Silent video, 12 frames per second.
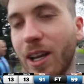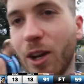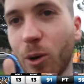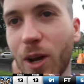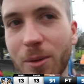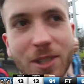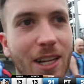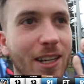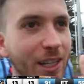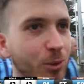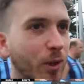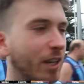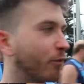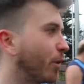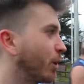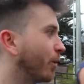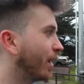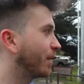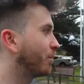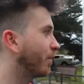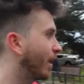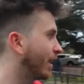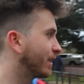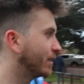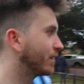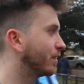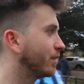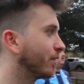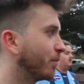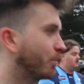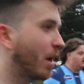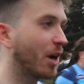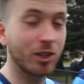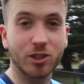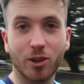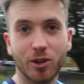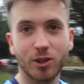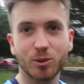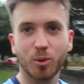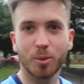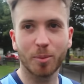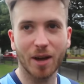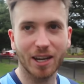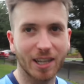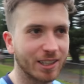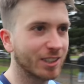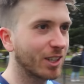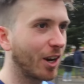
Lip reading: it all comes down to next week. If we win and Mary's lose, we'll be back in.